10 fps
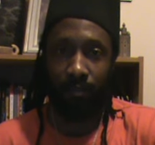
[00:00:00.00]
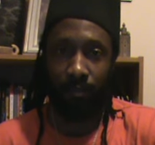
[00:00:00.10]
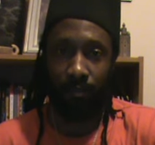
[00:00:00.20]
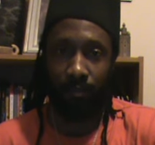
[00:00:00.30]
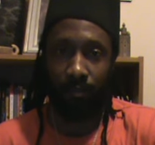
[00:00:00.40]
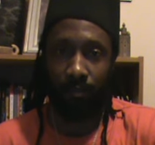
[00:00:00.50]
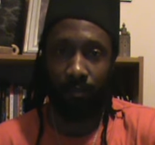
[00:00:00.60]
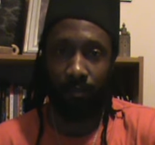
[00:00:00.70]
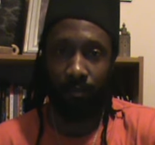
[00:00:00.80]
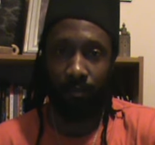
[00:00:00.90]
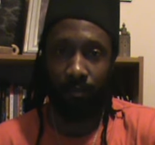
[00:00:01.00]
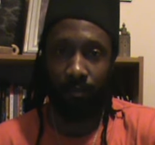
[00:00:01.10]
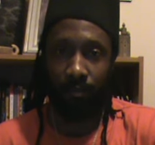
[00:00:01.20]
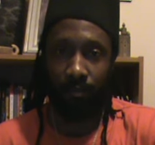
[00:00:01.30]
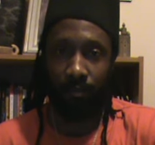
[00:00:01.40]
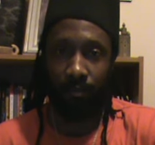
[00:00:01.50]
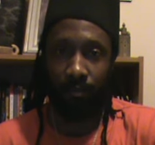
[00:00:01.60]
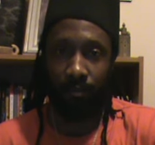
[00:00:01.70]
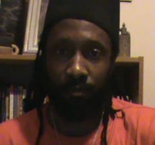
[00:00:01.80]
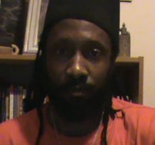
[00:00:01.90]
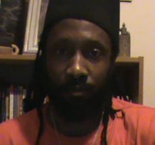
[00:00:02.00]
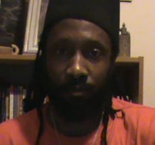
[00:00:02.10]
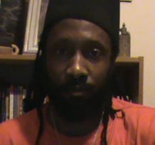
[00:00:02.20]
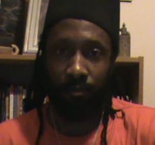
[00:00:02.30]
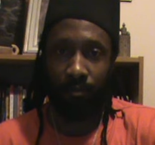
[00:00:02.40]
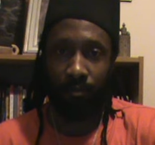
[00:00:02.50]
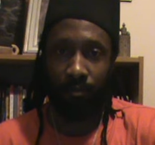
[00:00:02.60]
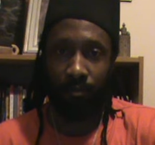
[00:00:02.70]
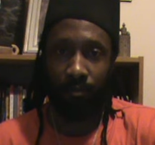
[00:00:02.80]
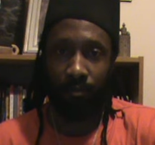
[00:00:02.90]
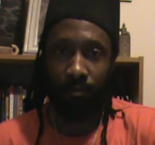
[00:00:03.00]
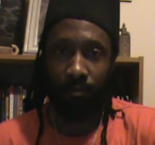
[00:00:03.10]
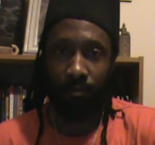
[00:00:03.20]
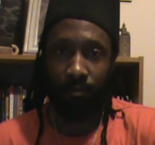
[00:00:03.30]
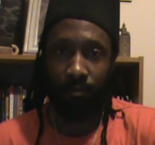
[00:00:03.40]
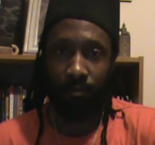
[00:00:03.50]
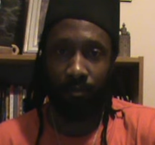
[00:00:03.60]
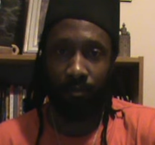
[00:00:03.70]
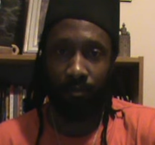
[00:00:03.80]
(silence)